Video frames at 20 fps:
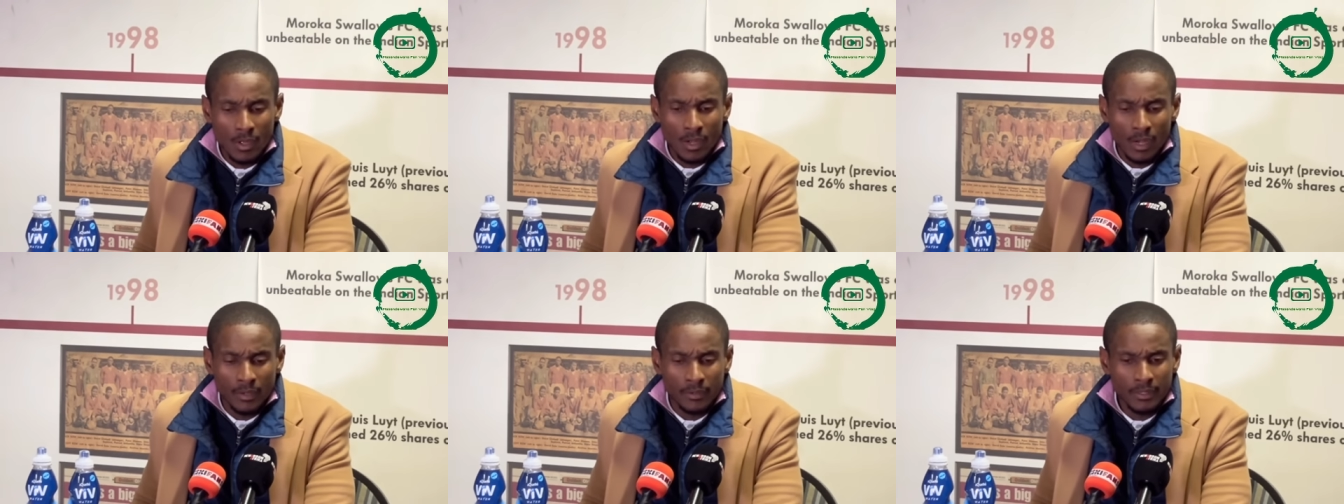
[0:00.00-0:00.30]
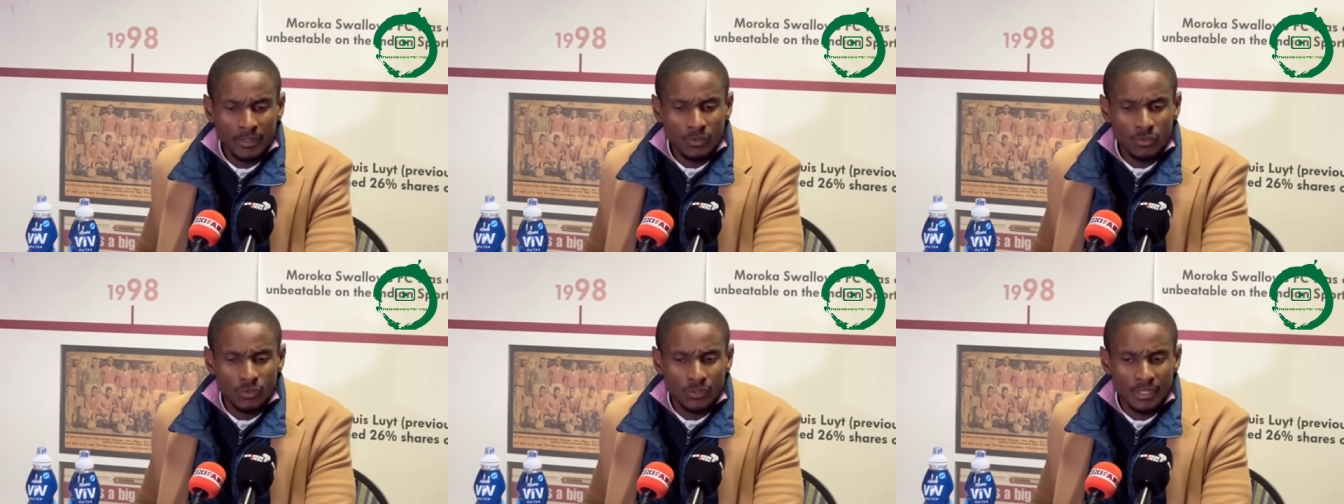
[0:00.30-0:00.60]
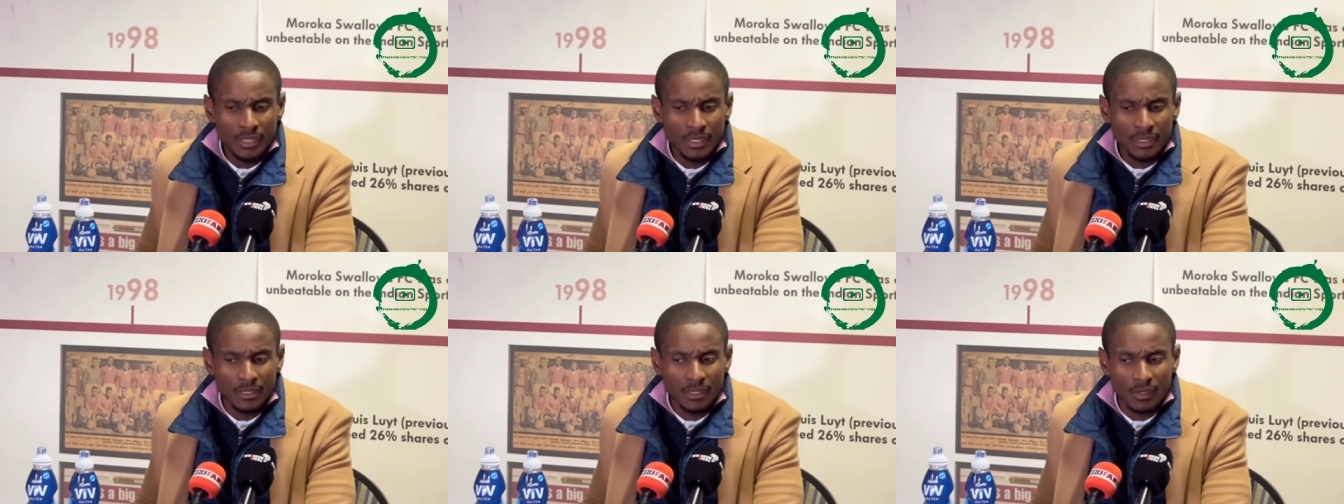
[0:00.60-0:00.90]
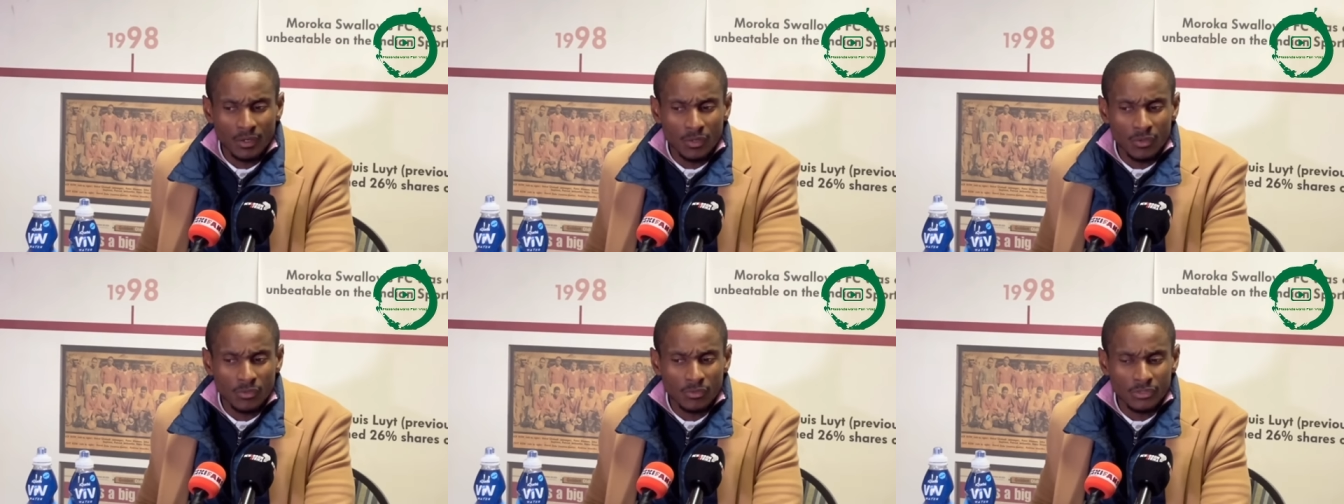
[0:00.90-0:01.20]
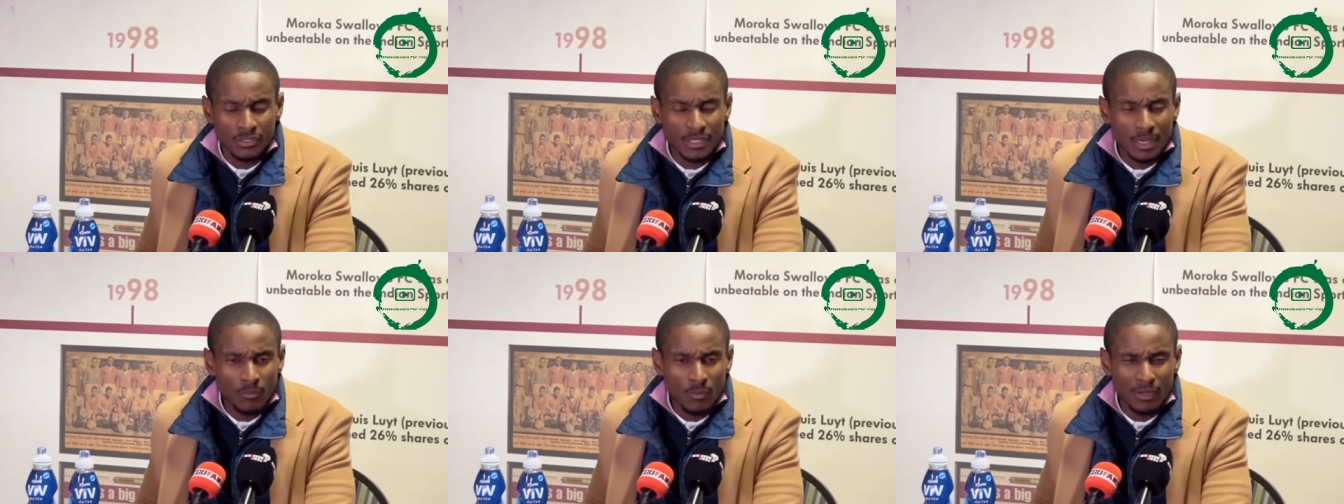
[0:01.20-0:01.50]
And then you hear, oh,
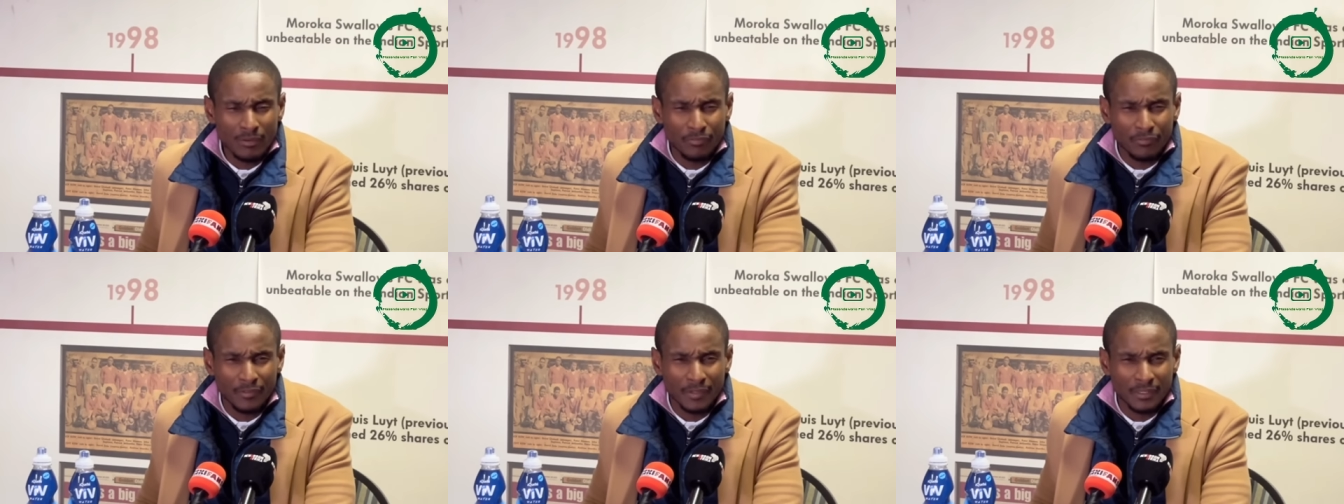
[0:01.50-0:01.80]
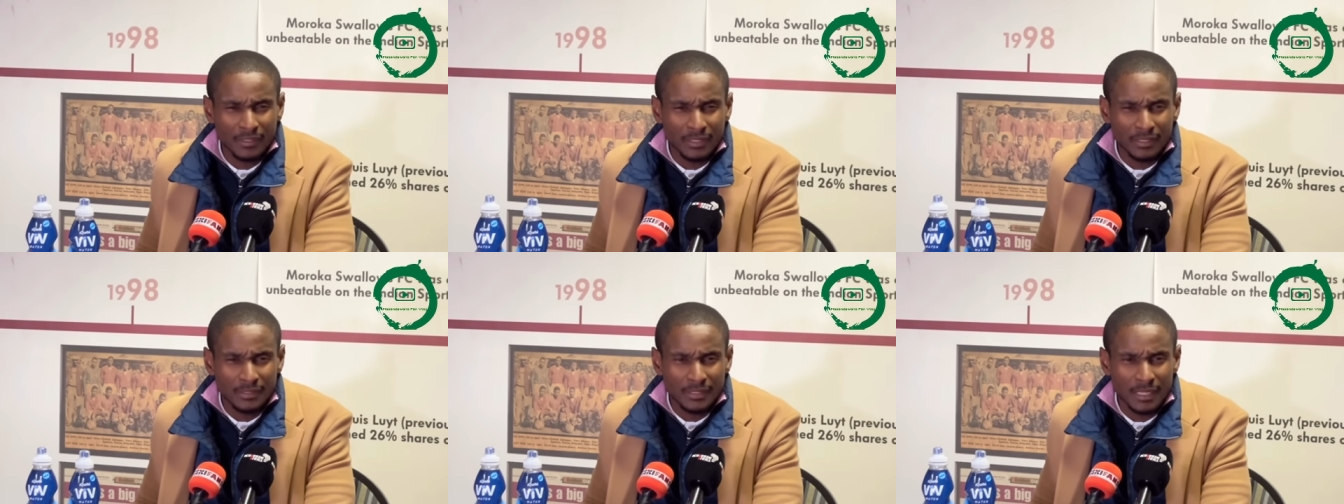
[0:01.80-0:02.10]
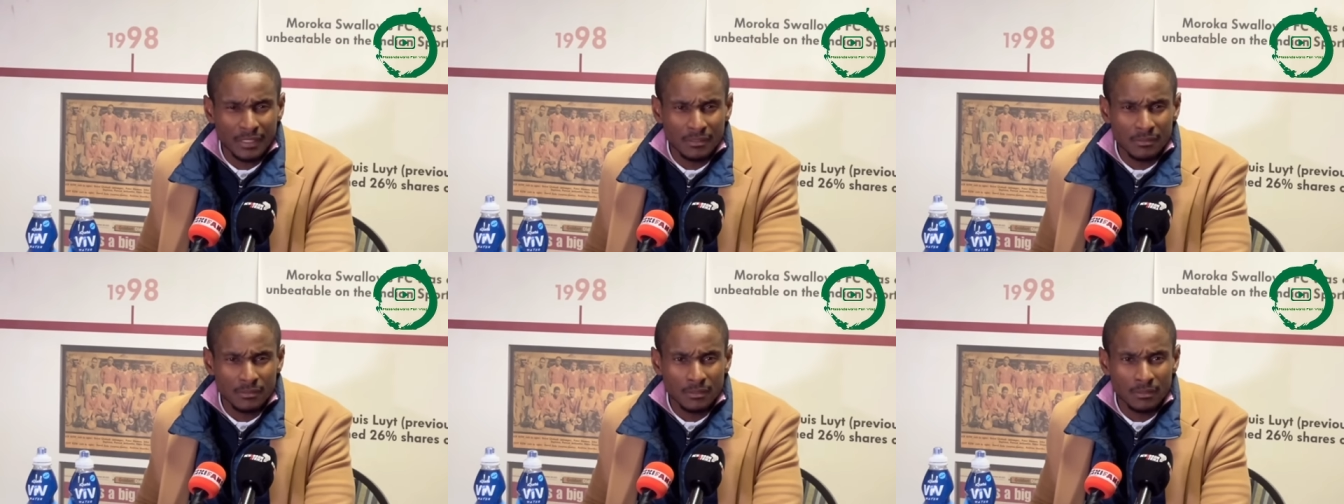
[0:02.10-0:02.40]
someone failed a test.